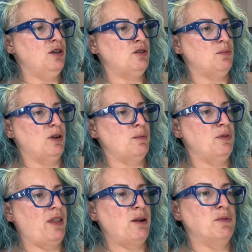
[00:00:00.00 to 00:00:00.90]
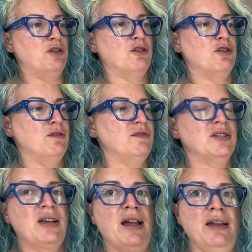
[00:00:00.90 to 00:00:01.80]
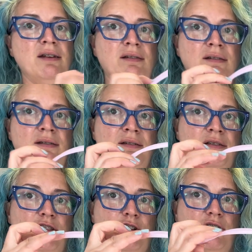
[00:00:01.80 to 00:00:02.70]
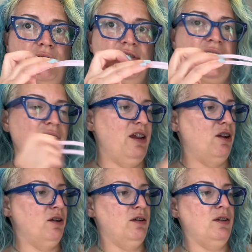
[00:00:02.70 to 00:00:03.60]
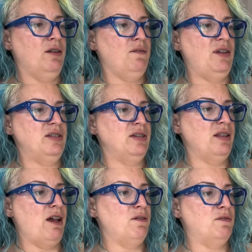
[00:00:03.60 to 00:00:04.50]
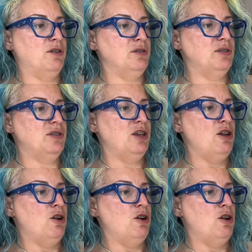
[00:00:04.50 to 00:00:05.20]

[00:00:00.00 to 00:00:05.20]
So we're gonna put that in with the curved side here, facing the head first.